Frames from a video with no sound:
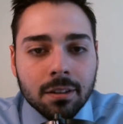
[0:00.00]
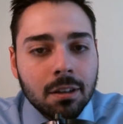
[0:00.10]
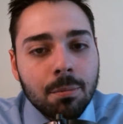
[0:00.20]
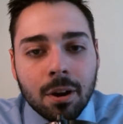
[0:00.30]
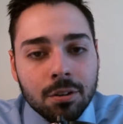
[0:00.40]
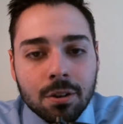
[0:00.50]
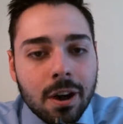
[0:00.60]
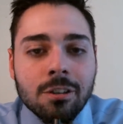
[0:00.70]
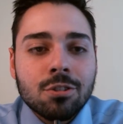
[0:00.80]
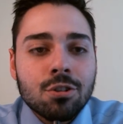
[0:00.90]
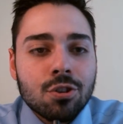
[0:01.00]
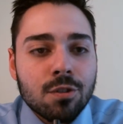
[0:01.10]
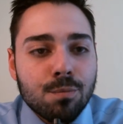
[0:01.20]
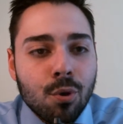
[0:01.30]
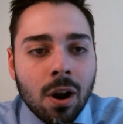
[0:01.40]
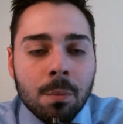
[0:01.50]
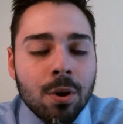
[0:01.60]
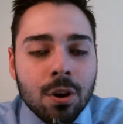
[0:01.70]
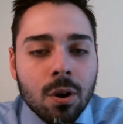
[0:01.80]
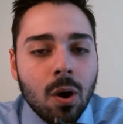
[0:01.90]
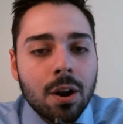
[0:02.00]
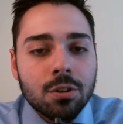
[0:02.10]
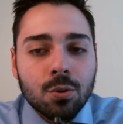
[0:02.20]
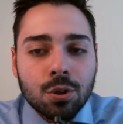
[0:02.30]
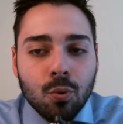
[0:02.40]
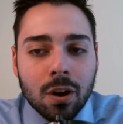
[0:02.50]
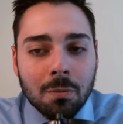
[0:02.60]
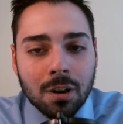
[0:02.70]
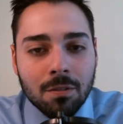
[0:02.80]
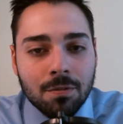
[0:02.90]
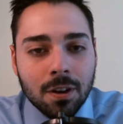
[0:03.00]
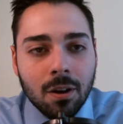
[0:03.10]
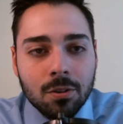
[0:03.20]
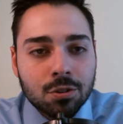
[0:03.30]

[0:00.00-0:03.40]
Come on, you guys deserve more. I'm going to go out and do a 20-minute video.